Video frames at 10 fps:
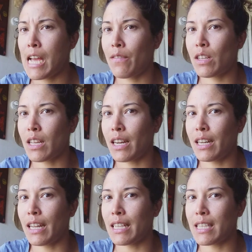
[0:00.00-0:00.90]
I've
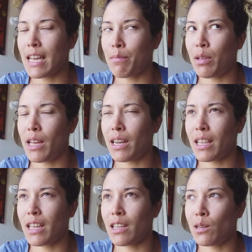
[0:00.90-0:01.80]
decided against that plan. I
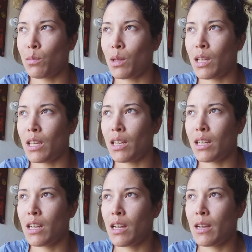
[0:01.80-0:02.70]
think it'll be
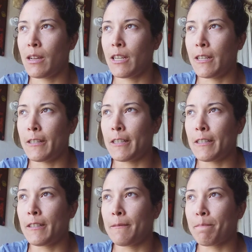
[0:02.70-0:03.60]

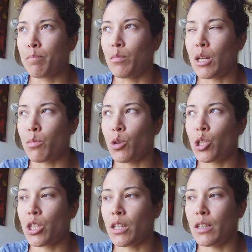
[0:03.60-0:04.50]
much more
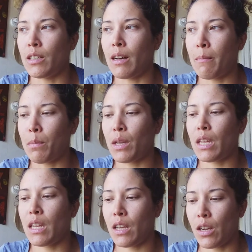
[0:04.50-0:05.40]
chill up
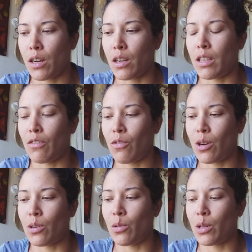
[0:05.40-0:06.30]
here in the
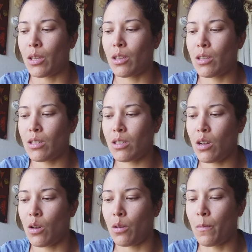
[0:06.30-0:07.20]
far north.
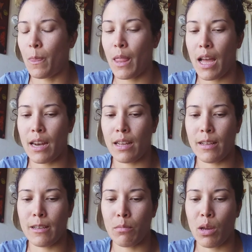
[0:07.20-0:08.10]
So that
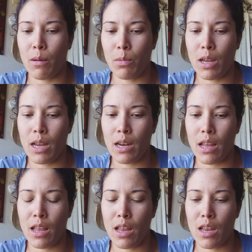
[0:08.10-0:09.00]
is my update
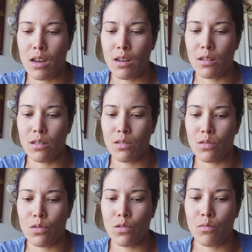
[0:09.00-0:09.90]
and
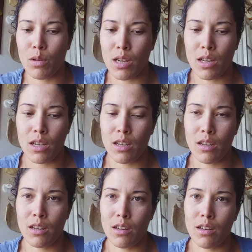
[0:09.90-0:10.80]
sort of
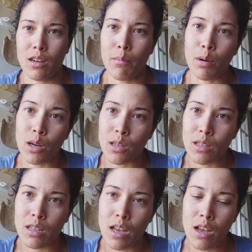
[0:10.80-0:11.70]
my
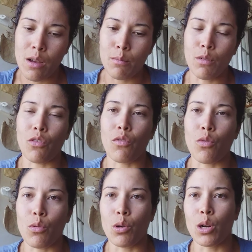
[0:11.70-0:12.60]
numbers moving
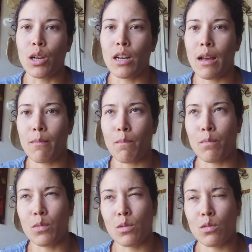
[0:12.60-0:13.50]
forward.
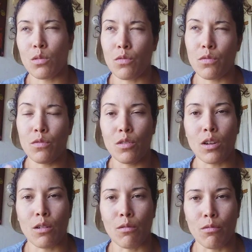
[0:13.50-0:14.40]
I'm sort of
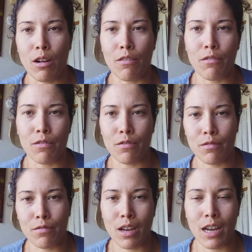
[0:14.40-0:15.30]
got a rough
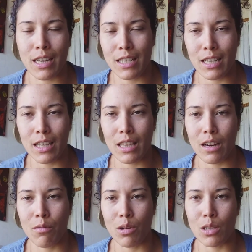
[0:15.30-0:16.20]
idea that
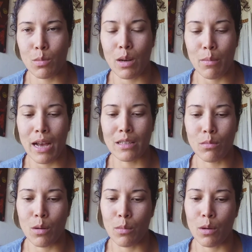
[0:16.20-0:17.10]
I want to spend a
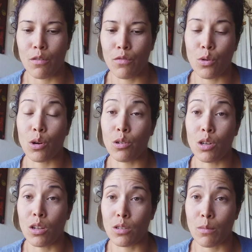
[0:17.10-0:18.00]
maximum of
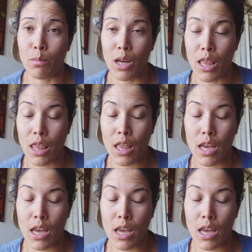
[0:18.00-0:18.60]
$400 a month.